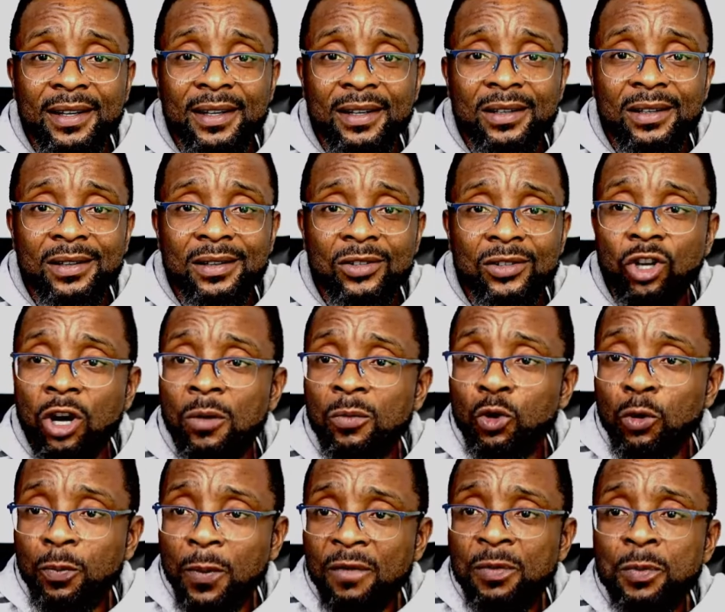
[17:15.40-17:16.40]
Some group
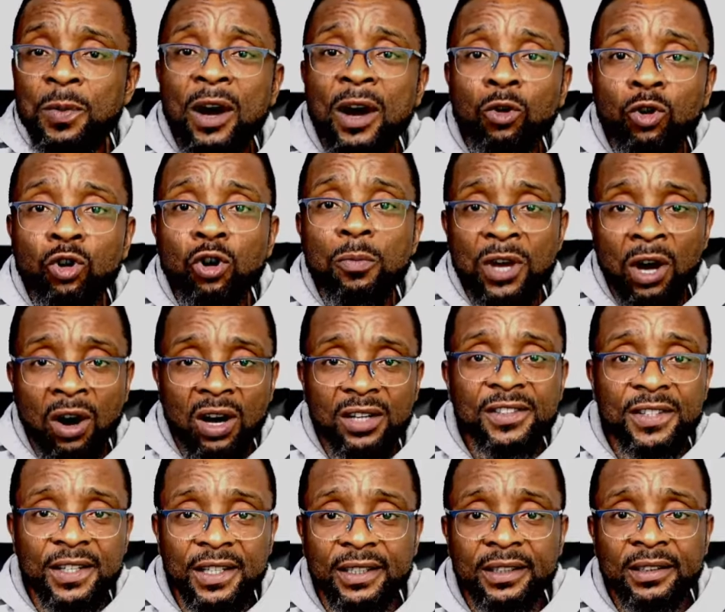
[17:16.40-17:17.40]
of people are going to be
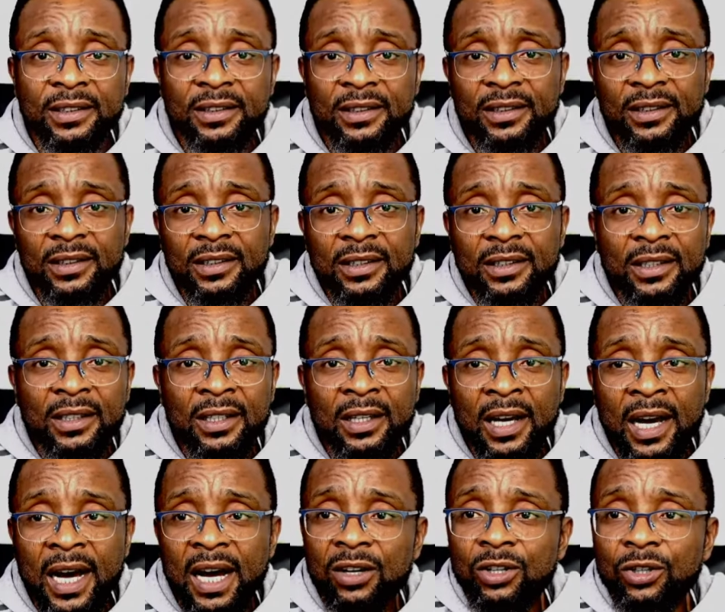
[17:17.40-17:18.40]
hurting.
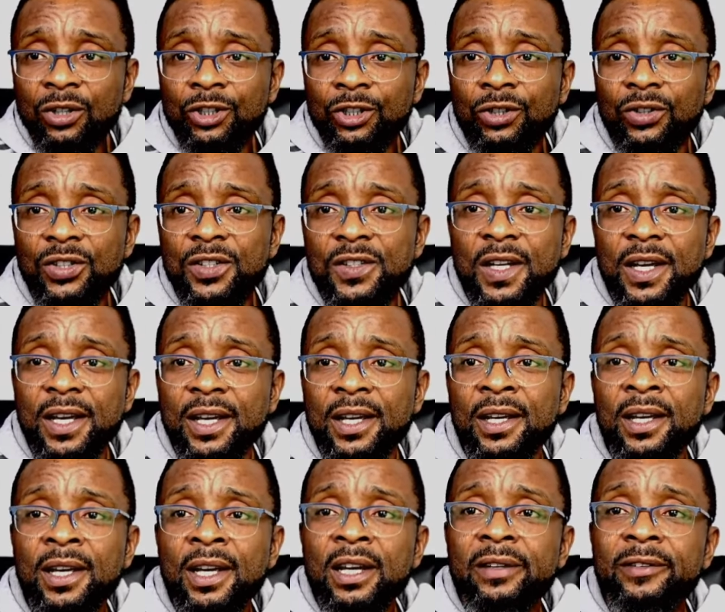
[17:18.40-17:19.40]
How could you say
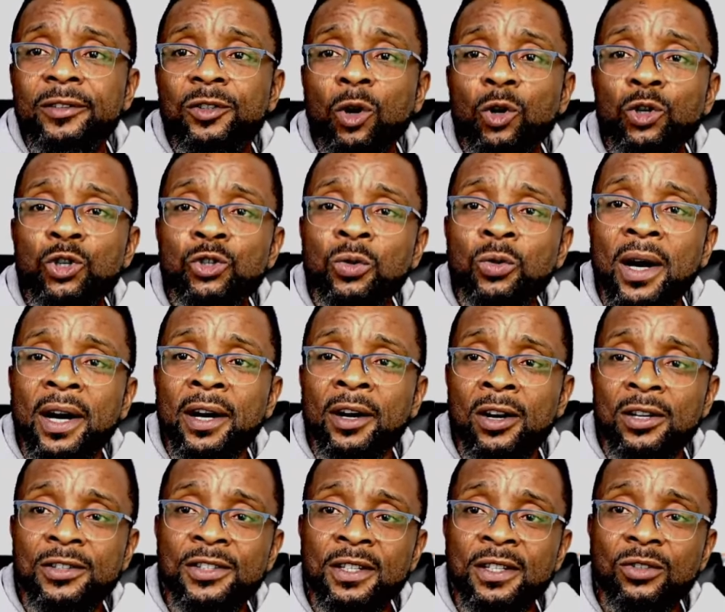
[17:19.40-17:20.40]
those who are
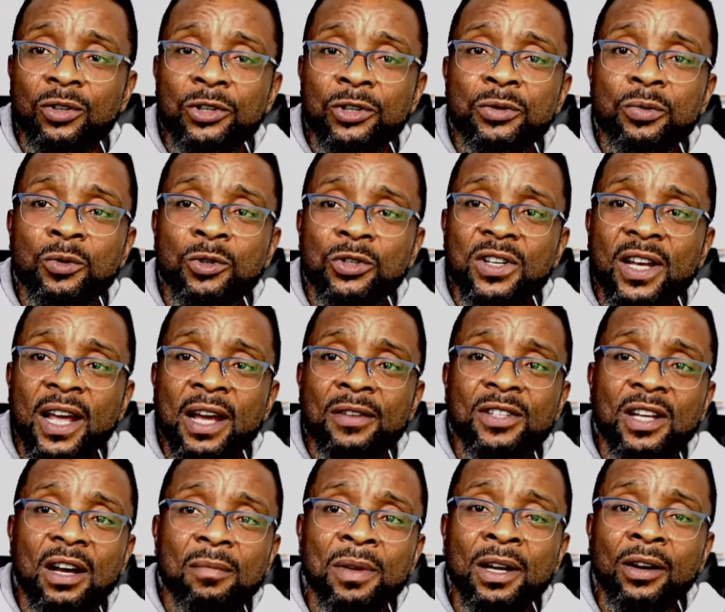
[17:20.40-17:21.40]
hurting, those whose lives are
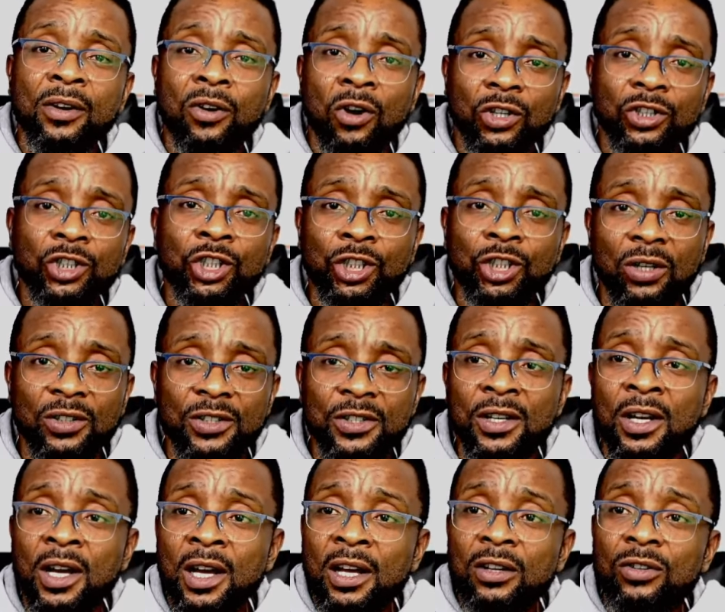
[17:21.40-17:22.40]
being cut short,
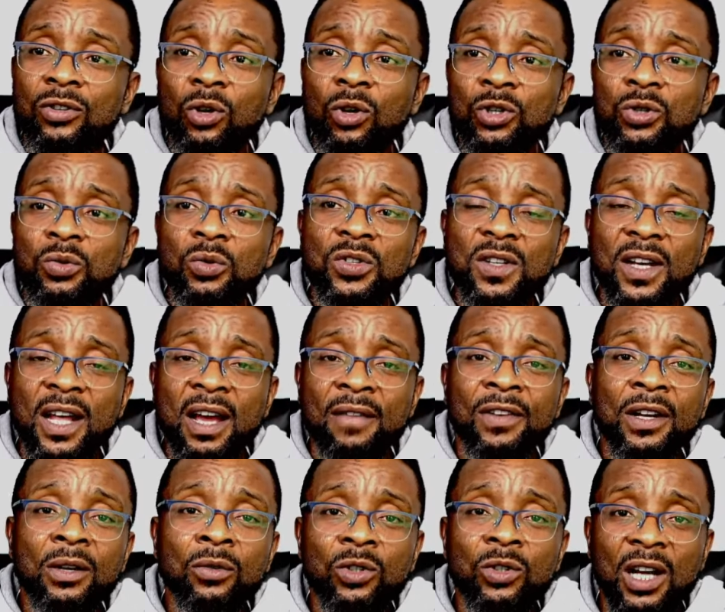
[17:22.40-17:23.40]
those whose
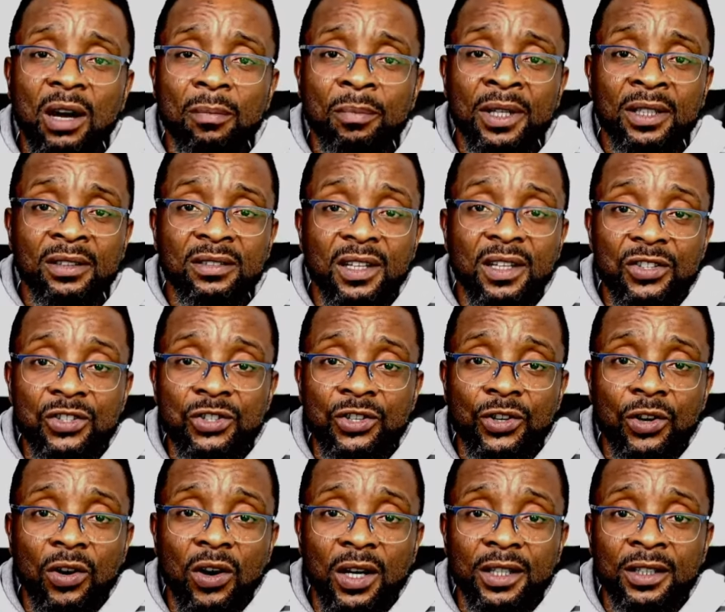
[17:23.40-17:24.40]
livelihood are being
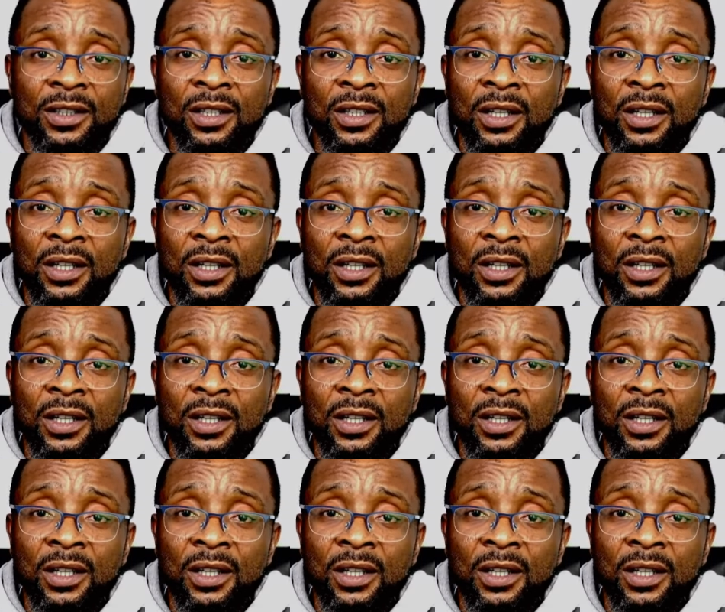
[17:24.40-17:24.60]
destroyed,